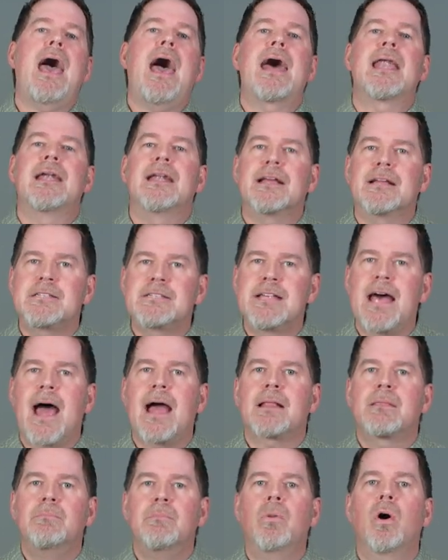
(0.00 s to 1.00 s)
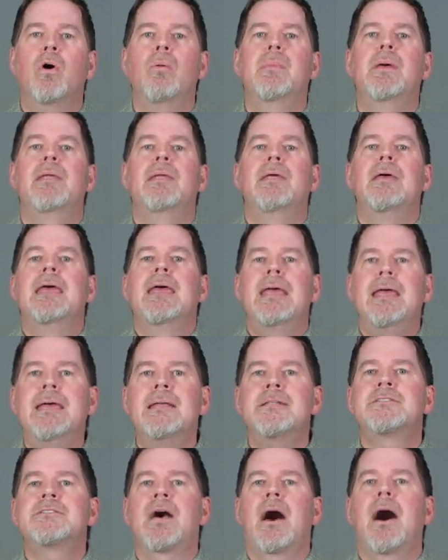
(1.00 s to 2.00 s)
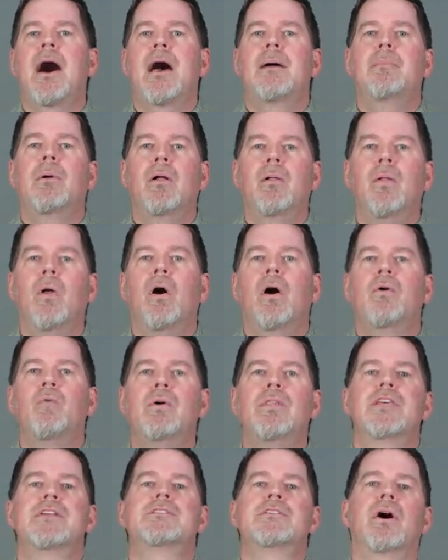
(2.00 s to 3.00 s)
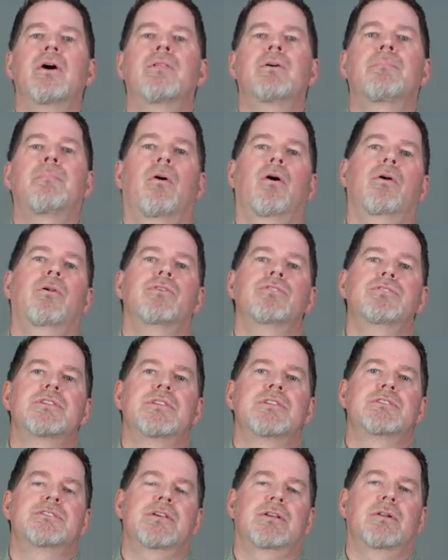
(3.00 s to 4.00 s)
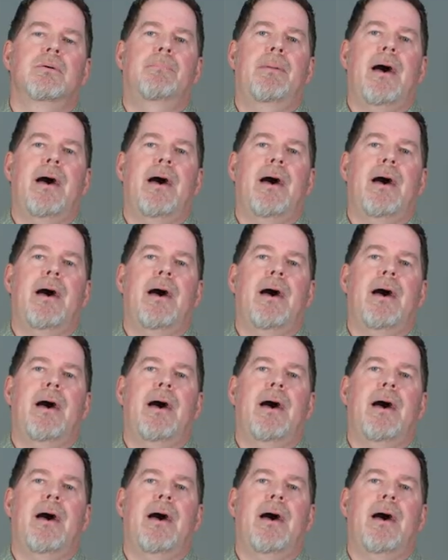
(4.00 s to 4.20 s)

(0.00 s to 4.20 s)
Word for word: at an exact moment in time along with its other partners in the signal